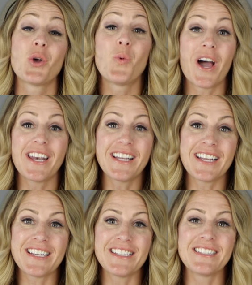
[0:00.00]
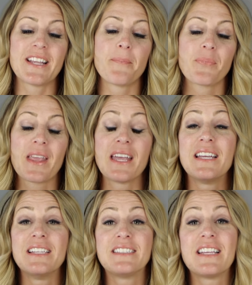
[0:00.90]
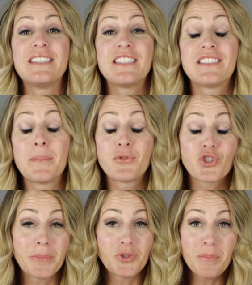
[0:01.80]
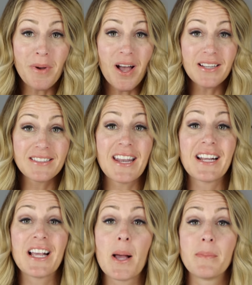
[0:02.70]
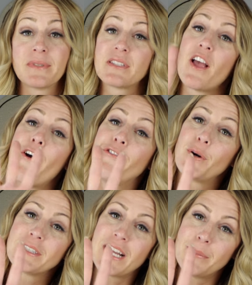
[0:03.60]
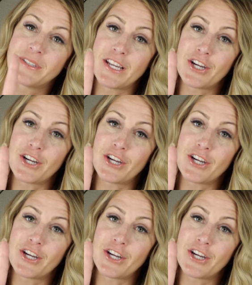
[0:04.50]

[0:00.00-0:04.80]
So what it is, is it's a subscription box and it comes four times a